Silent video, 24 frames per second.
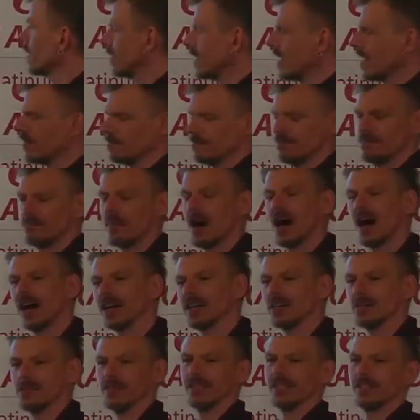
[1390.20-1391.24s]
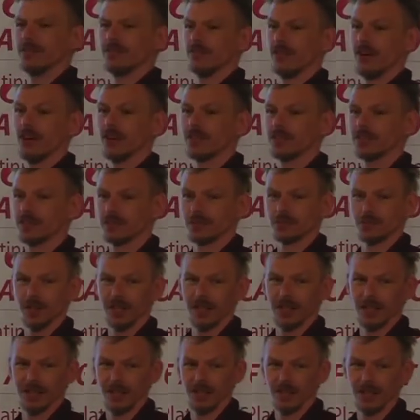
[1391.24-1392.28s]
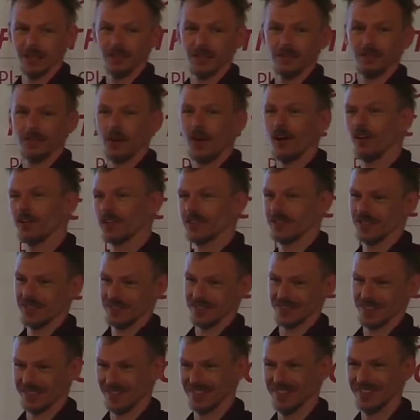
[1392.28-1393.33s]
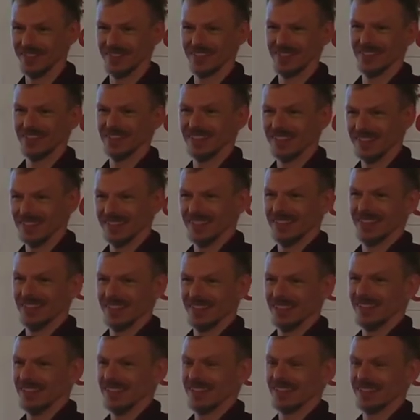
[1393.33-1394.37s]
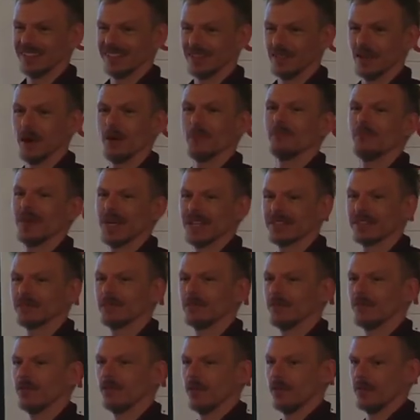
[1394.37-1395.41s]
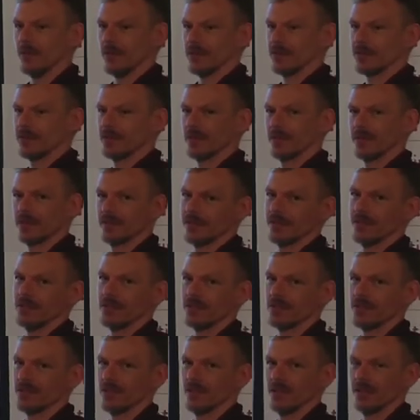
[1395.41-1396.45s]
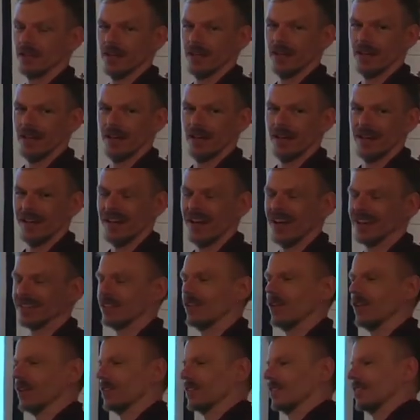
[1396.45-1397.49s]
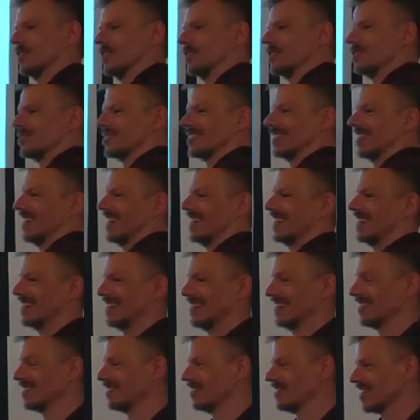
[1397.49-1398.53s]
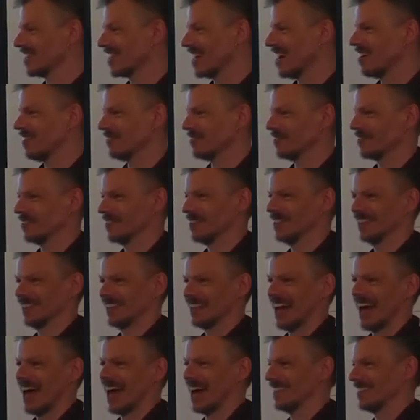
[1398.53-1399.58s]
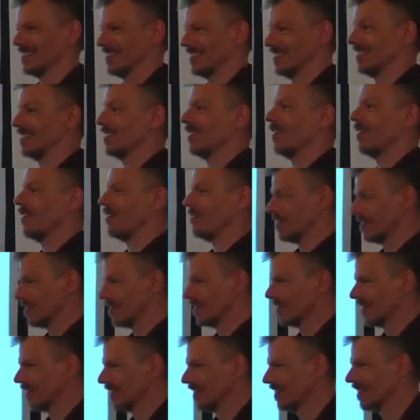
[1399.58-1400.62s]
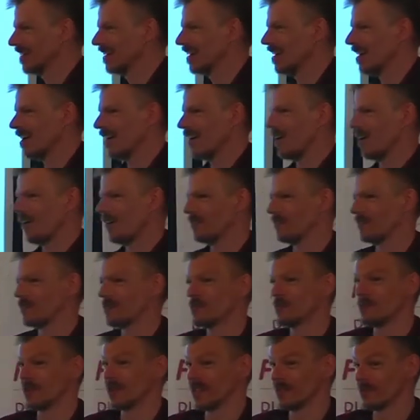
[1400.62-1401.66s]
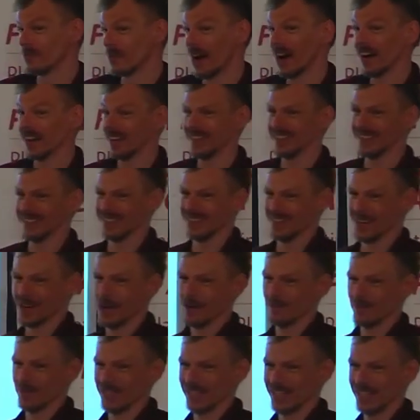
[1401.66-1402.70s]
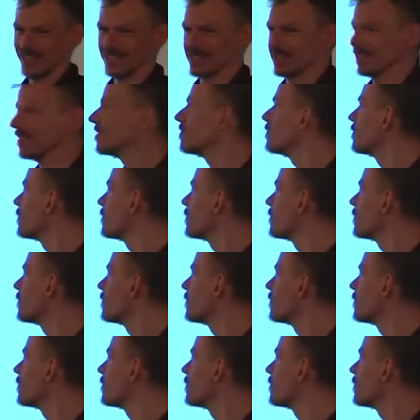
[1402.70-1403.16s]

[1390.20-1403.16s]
That might be the fastest way, the fastest, so the best performance solution, as long as you don't take into account the hassle of rewriting your application.